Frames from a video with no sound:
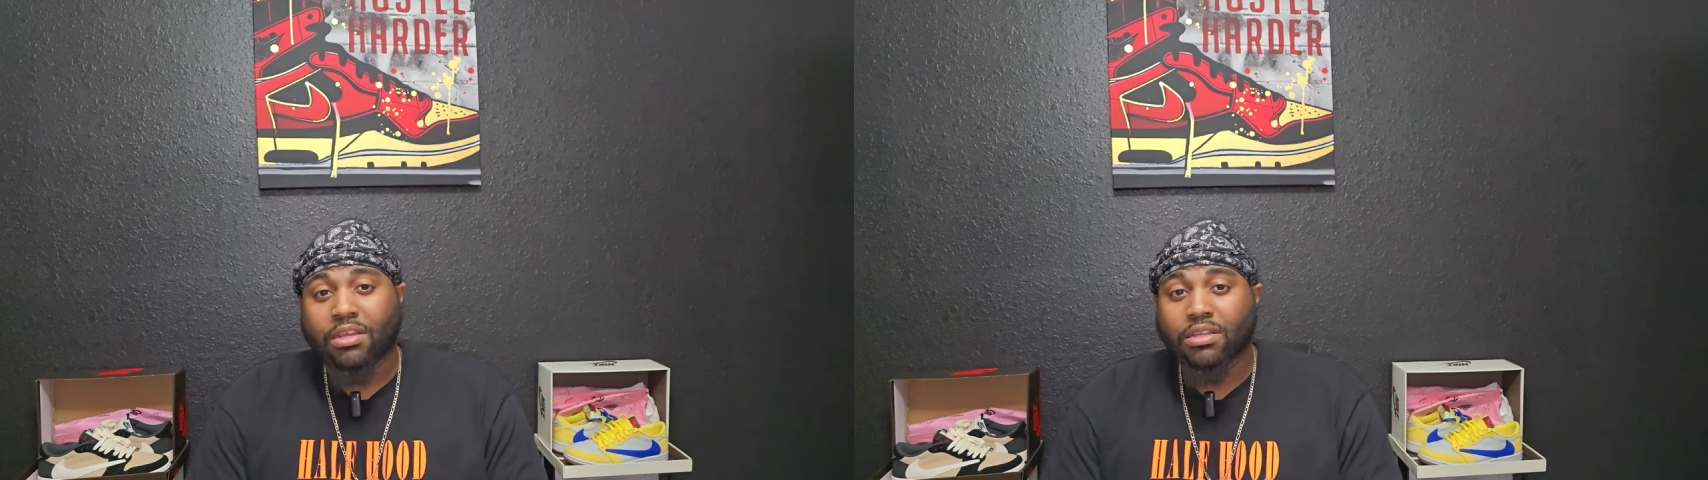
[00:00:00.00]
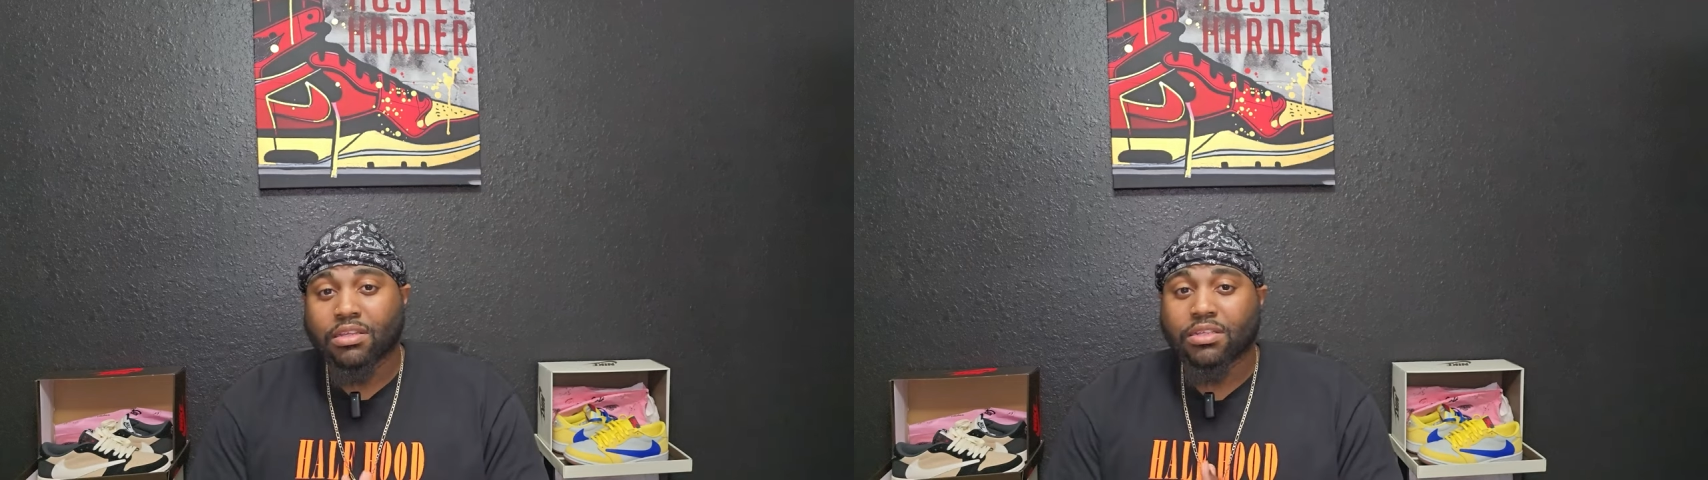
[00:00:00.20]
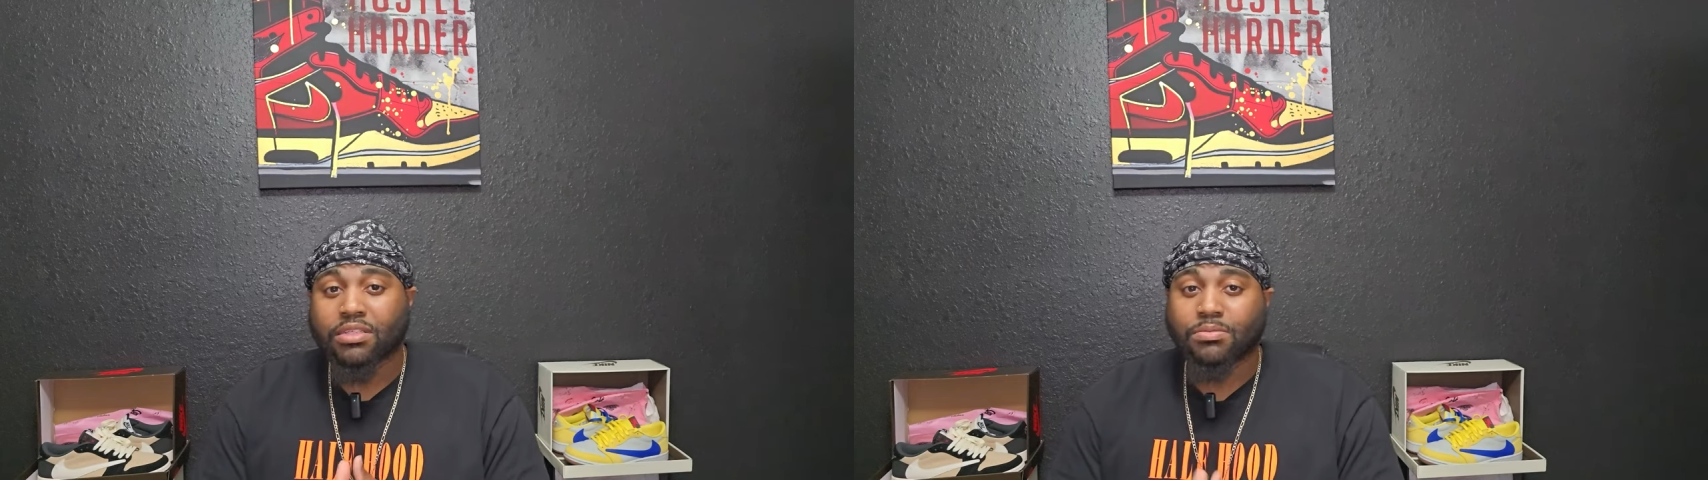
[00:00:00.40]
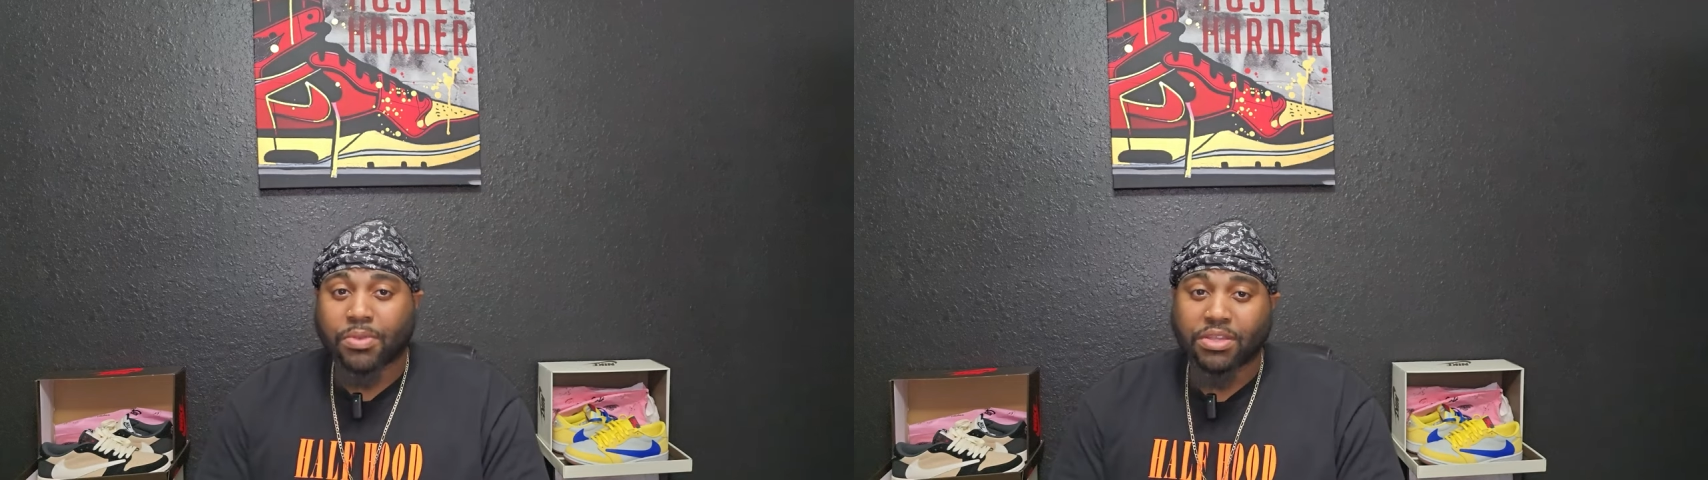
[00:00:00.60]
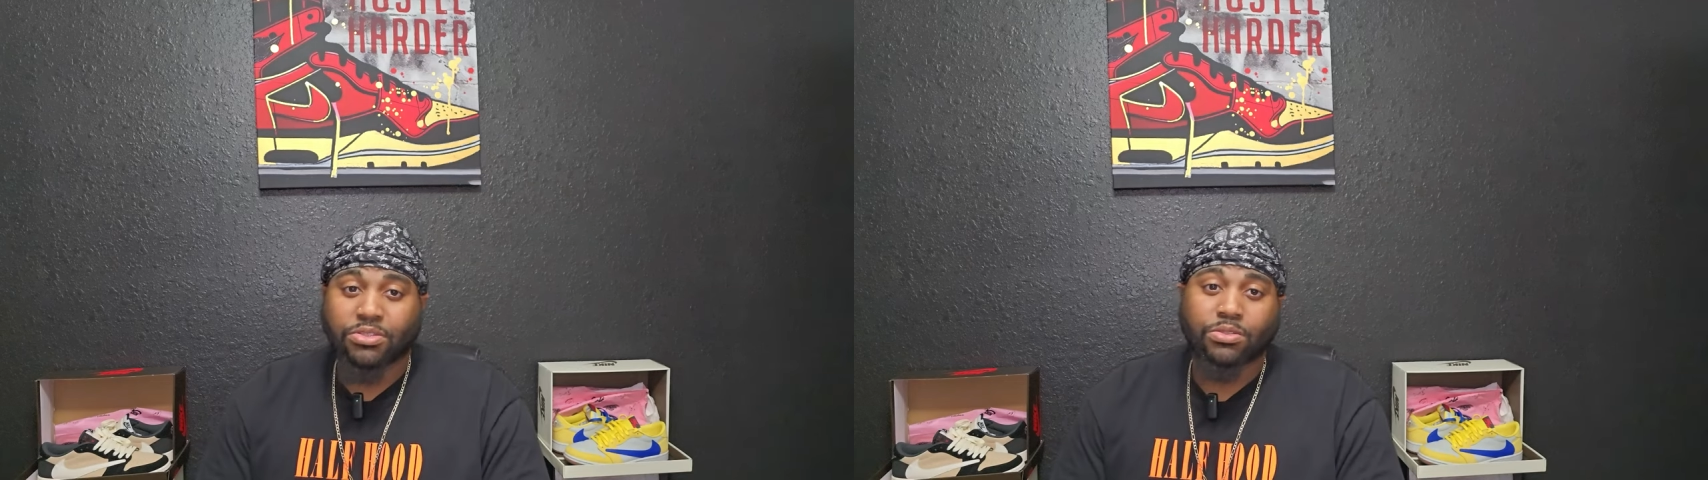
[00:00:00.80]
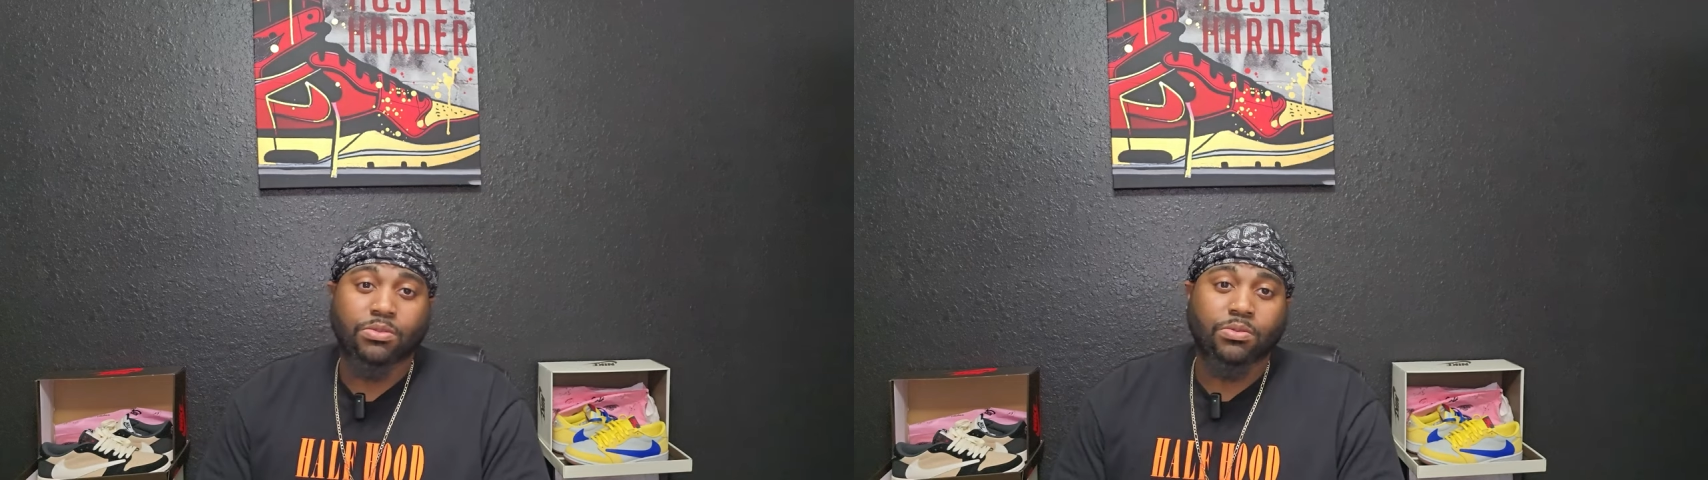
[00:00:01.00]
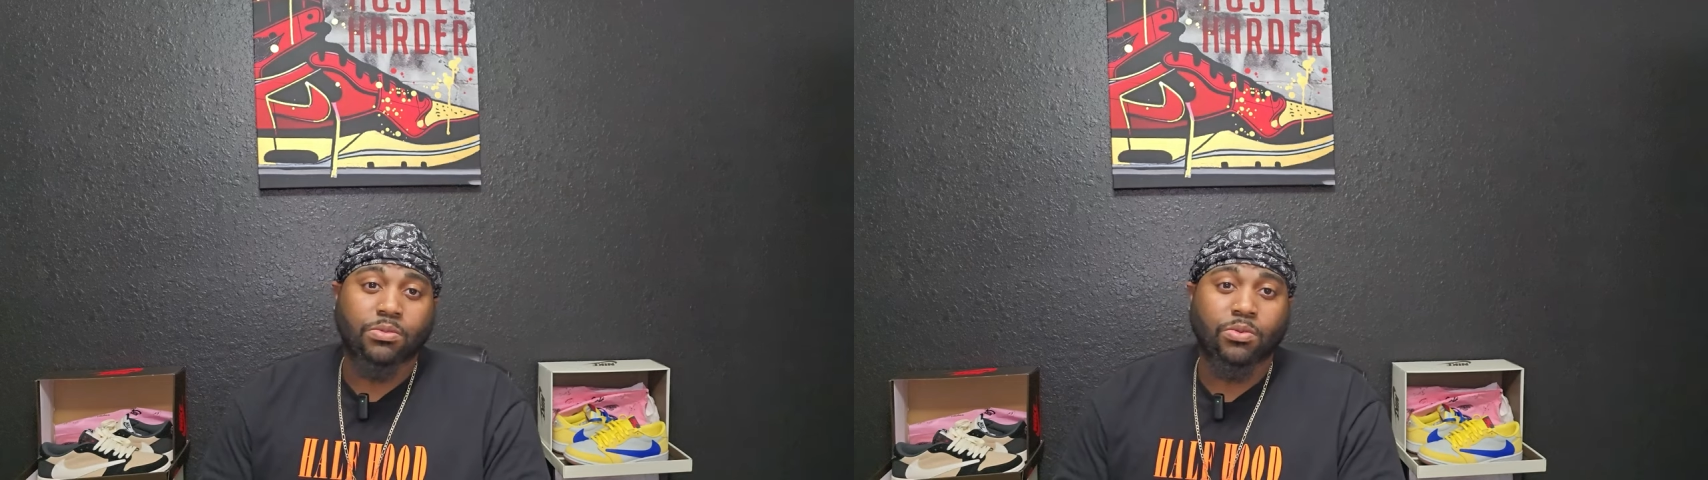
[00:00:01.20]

a special